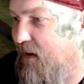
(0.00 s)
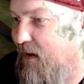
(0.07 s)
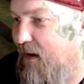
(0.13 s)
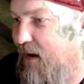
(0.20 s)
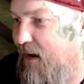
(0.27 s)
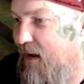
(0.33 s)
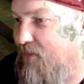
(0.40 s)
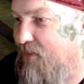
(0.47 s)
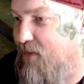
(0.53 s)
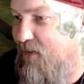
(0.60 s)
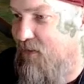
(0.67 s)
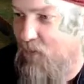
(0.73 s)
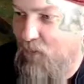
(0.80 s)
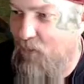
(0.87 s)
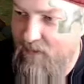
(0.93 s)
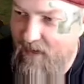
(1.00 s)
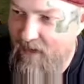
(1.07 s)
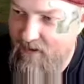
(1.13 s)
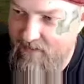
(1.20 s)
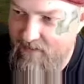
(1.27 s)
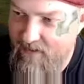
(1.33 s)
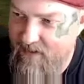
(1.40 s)
I haven't scrolled
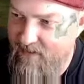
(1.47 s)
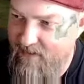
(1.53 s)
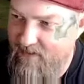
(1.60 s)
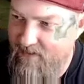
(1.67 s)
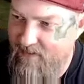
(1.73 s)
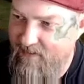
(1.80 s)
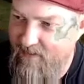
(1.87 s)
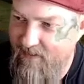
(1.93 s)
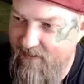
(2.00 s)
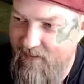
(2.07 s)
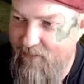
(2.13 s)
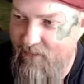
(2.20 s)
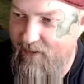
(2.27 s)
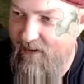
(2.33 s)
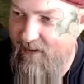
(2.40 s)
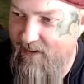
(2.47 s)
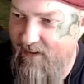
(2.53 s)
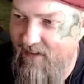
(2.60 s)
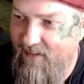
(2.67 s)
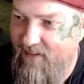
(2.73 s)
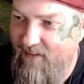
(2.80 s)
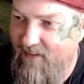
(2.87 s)
down yet.
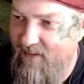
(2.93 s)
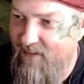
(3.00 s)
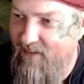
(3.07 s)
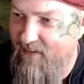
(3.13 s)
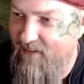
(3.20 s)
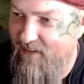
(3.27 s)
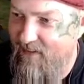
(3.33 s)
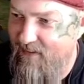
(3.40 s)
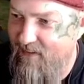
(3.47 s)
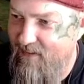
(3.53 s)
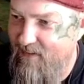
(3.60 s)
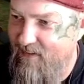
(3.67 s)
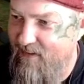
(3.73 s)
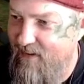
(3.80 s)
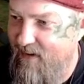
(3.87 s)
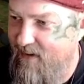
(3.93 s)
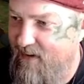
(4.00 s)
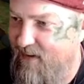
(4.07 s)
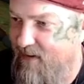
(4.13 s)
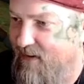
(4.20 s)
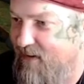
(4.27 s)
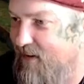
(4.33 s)
So
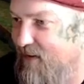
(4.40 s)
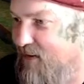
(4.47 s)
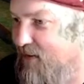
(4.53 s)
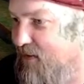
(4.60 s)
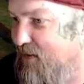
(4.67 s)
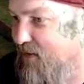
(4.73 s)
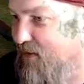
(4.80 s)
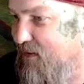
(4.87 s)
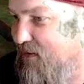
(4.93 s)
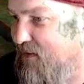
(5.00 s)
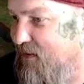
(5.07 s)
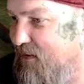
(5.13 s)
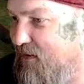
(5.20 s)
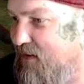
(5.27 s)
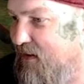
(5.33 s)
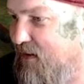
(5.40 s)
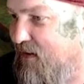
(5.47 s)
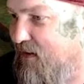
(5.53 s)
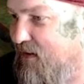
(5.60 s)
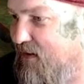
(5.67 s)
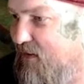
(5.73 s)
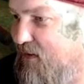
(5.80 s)
yeah. Okay.
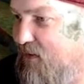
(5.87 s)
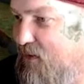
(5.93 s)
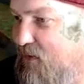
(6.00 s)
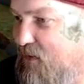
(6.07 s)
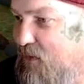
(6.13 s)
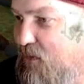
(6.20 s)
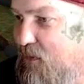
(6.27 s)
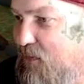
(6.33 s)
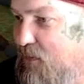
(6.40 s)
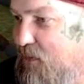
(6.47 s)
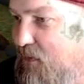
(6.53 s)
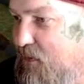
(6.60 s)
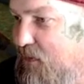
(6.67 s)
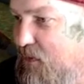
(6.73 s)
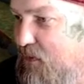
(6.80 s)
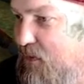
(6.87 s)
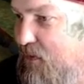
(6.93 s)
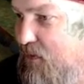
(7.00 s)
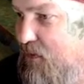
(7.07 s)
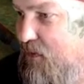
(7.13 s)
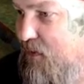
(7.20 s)
Oh.